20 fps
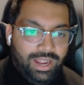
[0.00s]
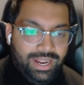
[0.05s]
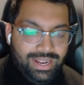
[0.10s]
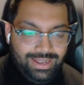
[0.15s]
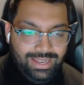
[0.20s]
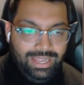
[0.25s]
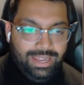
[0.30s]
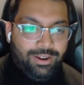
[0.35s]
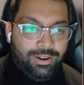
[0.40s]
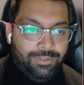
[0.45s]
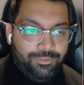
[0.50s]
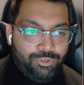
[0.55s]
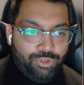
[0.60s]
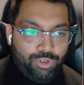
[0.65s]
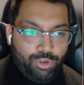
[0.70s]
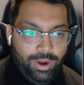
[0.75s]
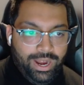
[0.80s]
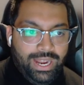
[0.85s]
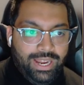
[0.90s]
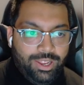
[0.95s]
idea of
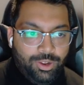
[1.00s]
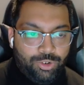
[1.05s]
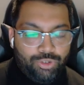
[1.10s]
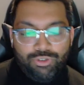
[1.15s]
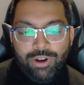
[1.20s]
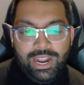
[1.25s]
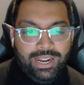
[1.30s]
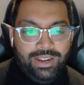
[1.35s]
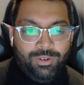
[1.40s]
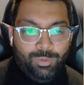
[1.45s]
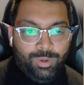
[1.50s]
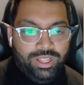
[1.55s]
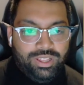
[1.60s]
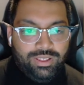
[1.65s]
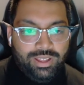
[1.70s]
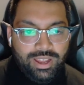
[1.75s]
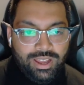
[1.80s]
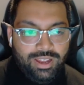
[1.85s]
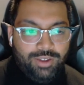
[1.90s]
training your dragon with